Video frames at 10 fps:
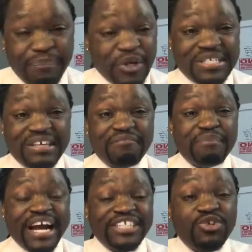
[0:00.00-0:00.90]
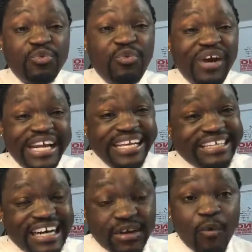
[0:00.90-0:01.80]
positive mind. You really
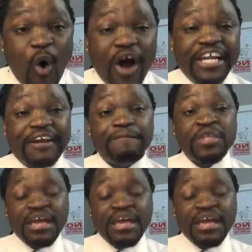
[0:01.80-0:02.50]
got to want it.